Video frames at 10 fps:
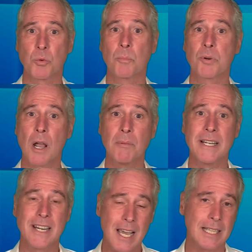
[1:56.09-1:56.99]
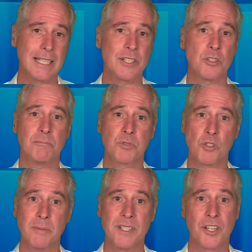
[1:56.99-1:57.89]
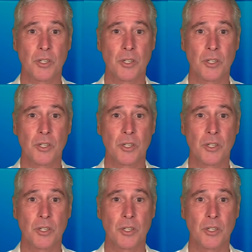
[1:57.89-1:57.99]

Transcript: will probably not lead to improvements in